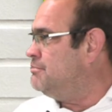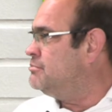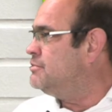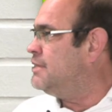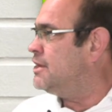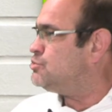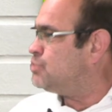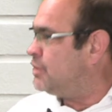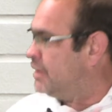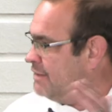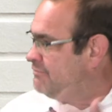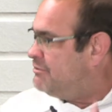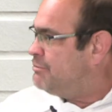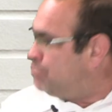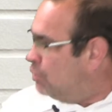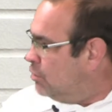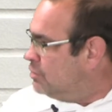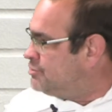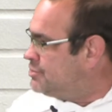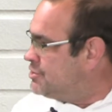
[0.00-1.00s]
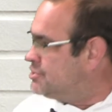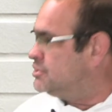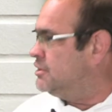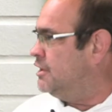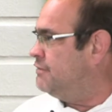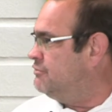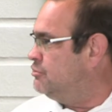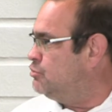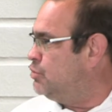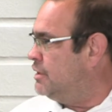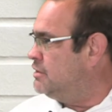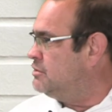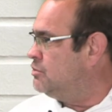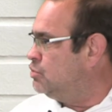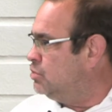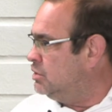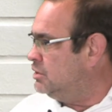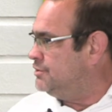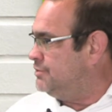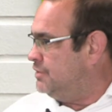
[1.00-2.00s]
that's what every politician everywhere in the
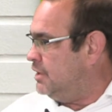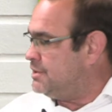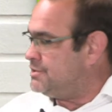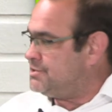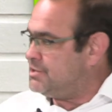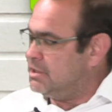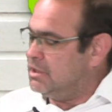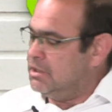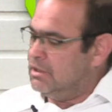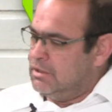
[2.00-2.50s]
world does.